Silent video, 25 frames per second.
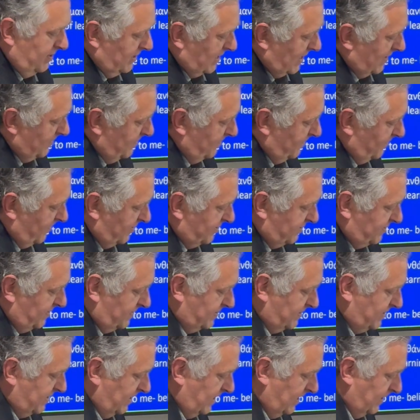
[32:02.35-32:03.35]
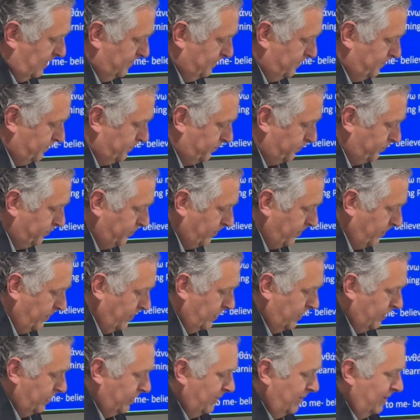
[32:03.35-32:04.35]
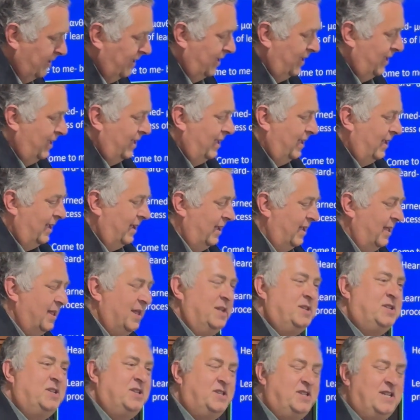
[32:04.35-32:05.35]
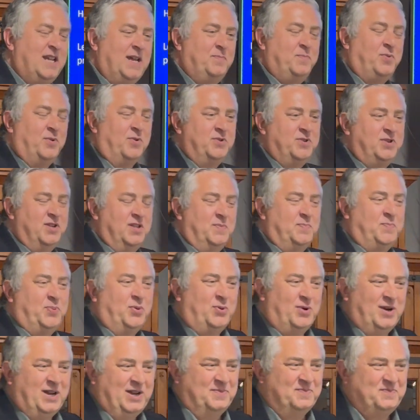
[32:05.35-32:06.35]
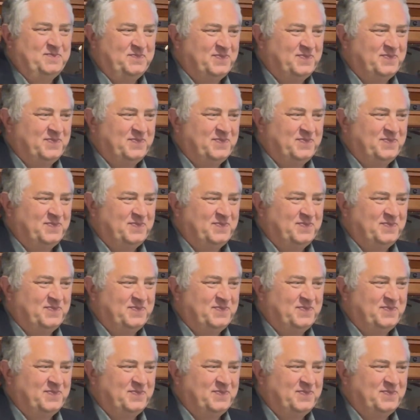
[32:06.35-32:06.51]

11, verse 15. This is simple and to the point.